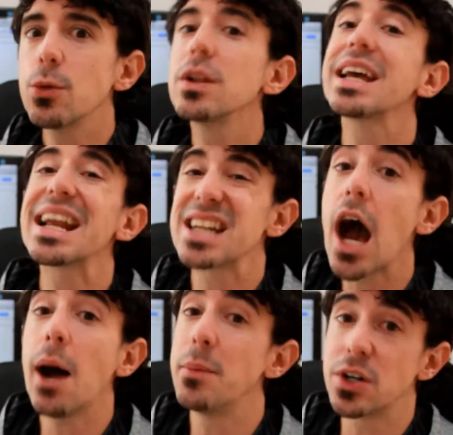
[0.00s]
you will get
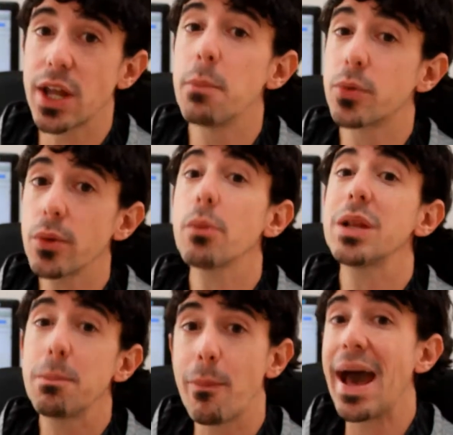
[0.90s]
hammered and
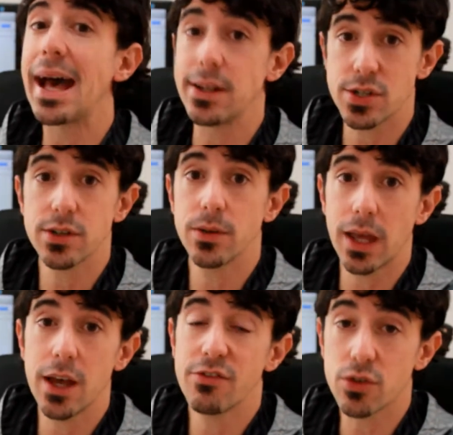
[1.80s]
probably banned,
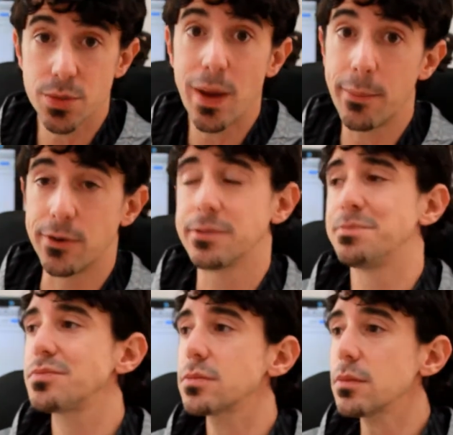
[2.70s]
okay, for spammer.
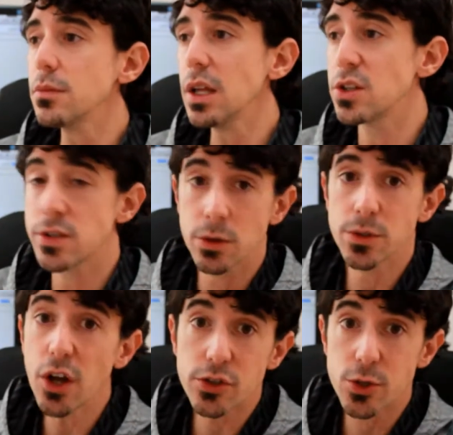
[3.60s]
So do
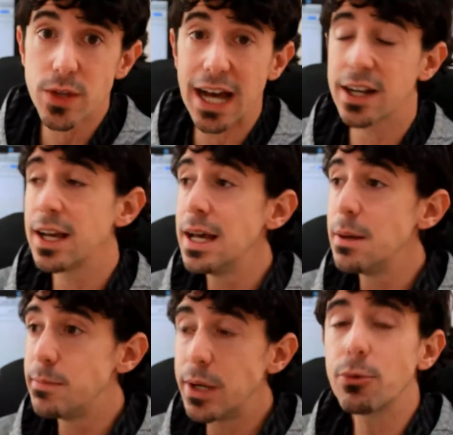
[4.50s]
not do that.
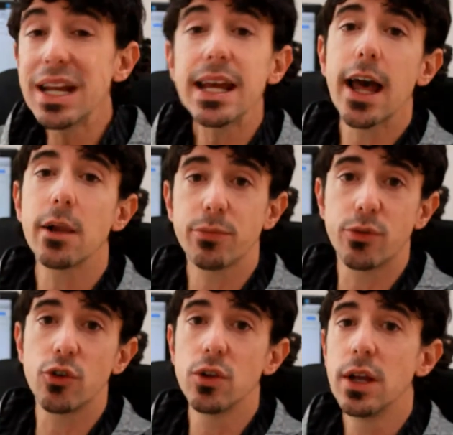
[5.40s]
Be really
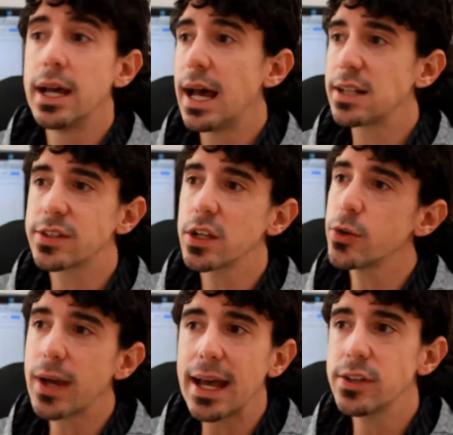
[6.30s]
helpful until
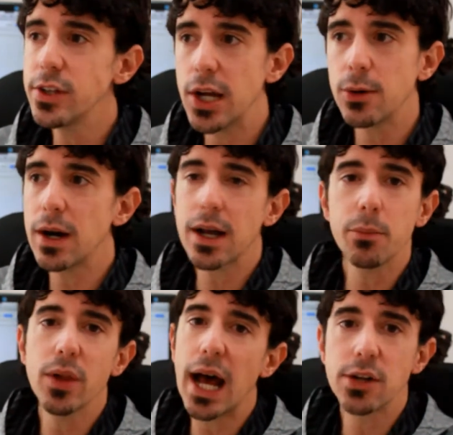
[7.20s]
you get, a
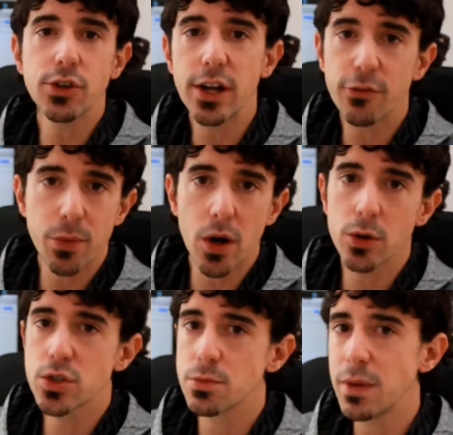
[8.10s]
couple hundred of
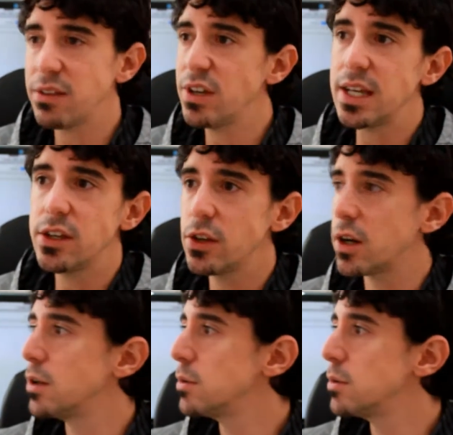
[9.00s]
posts. Maybe,